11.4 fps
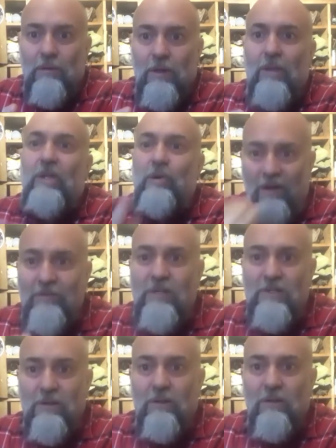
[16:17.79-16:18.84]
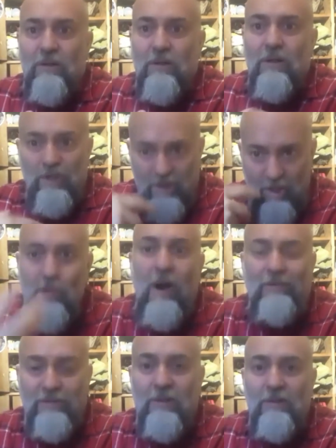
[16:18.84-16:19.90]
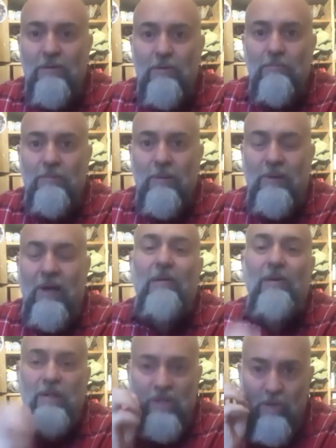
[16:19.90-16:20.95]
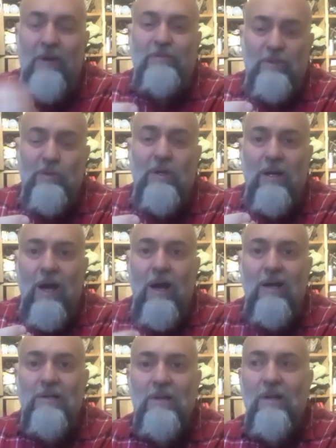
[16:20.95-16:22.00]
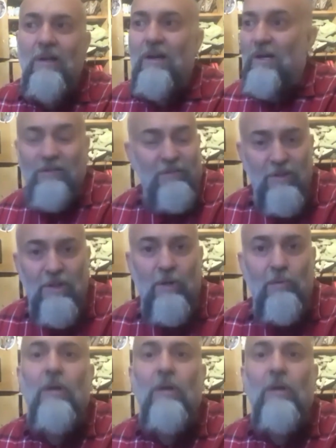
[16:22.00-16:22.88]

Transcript: and you have to talk, and you have to prepare, and you have to work hard. And if you don't